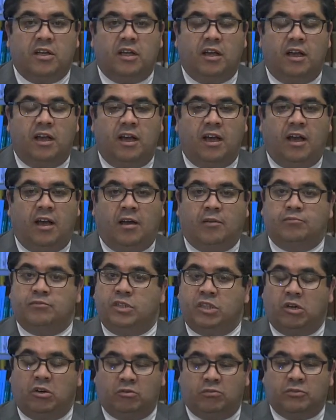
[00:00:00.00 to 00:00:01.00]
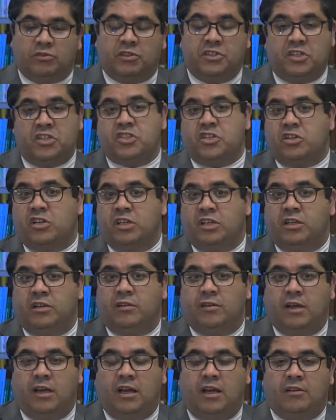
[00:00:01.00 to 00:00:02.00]
traditionally
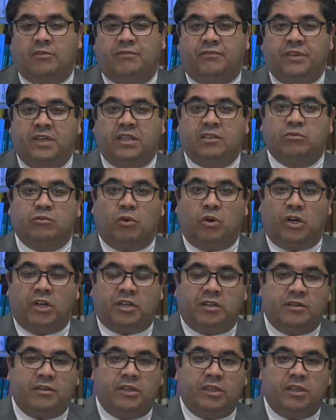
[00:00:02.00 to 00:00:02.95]
field work,